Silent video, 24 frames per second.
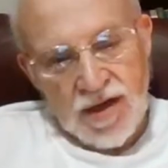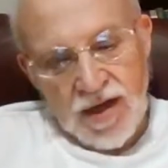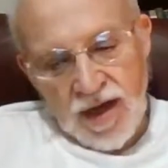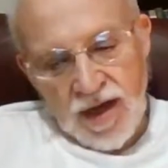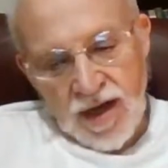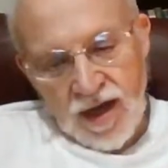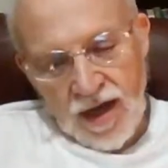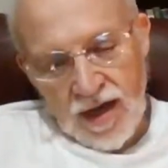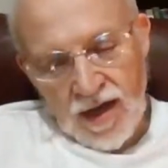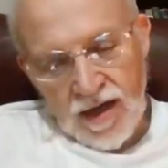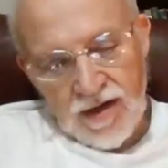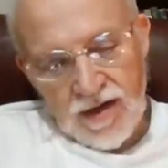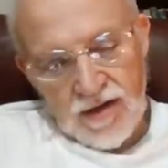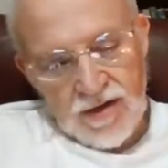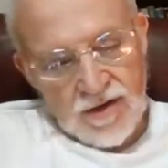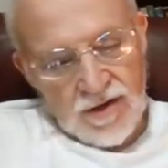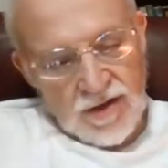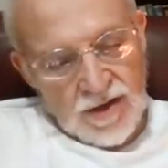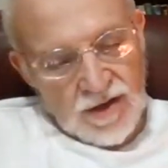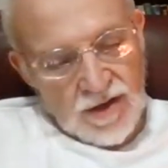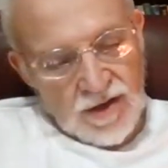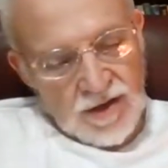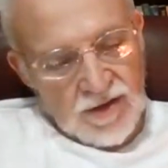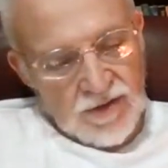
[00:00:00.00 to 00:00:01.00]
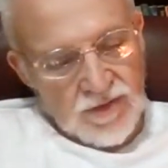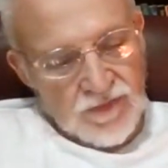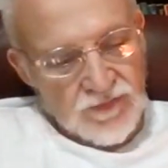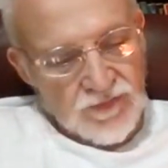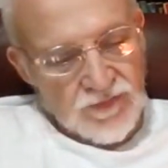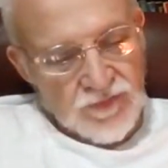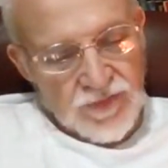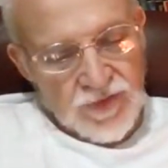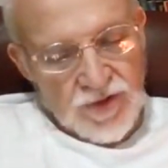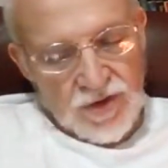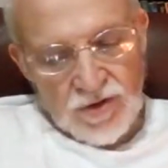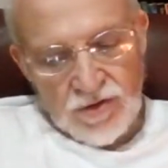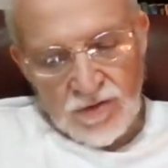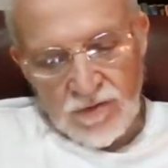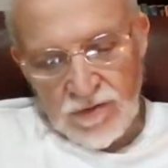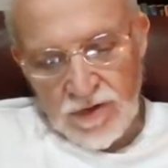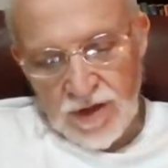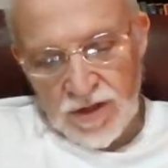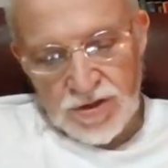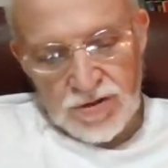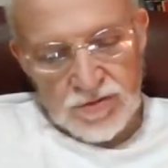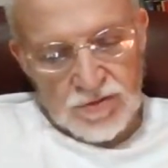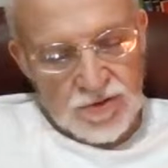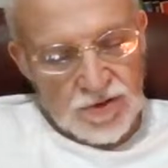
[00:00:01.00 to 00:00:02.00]
And
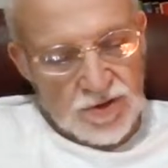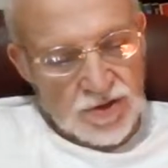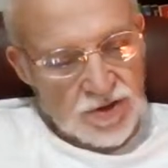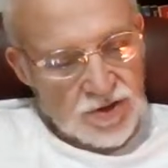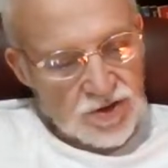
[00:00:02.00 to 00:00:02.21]
ritual